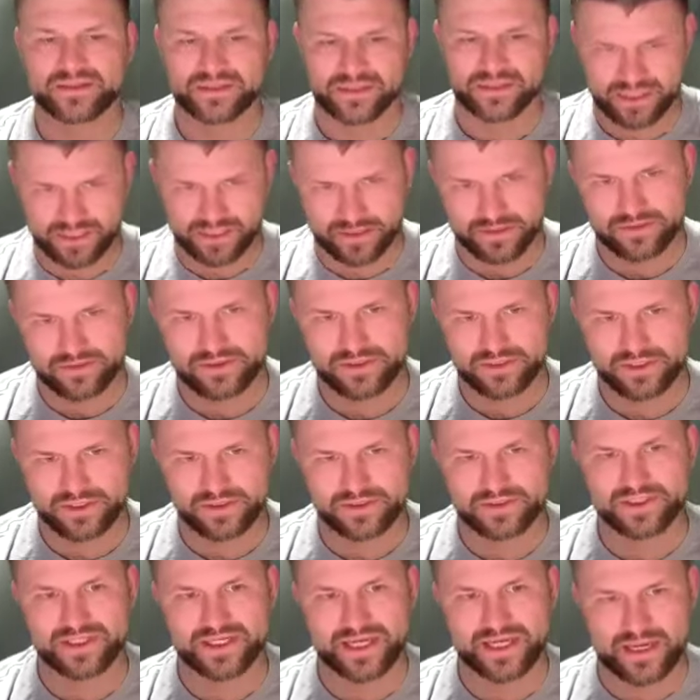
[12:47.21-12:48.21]
to
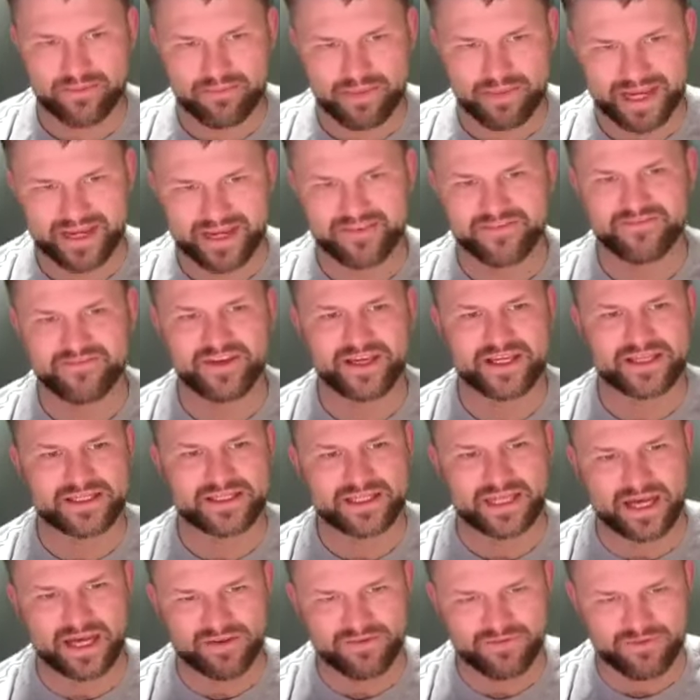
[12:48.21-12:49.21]
come back and fix
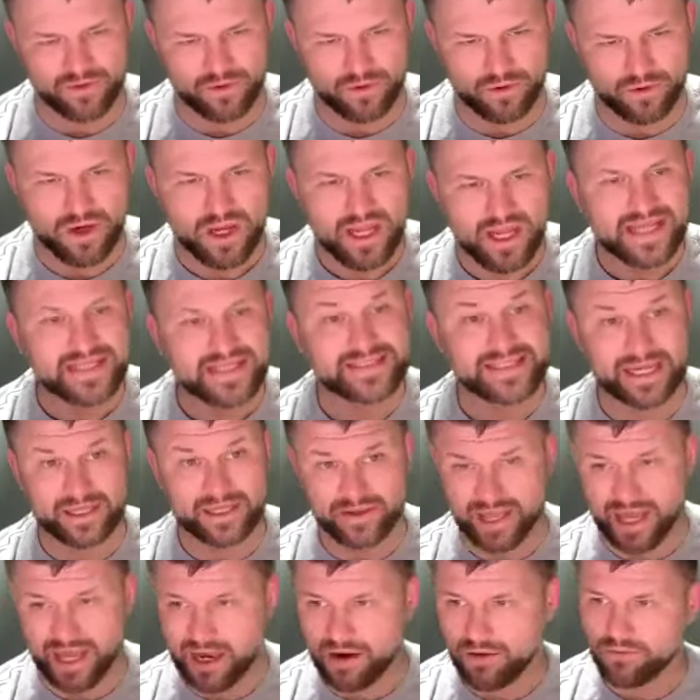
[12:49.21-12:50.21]
stuff, or tell
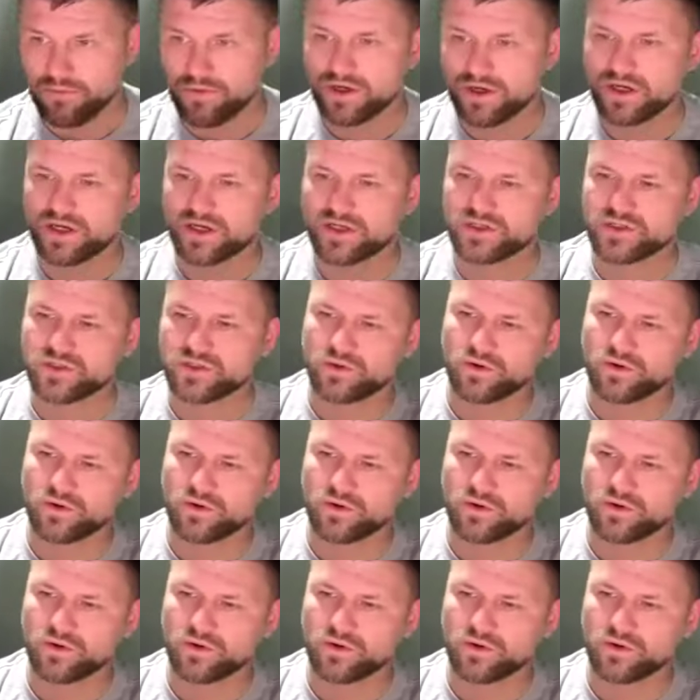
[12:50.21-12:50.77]
you how it works,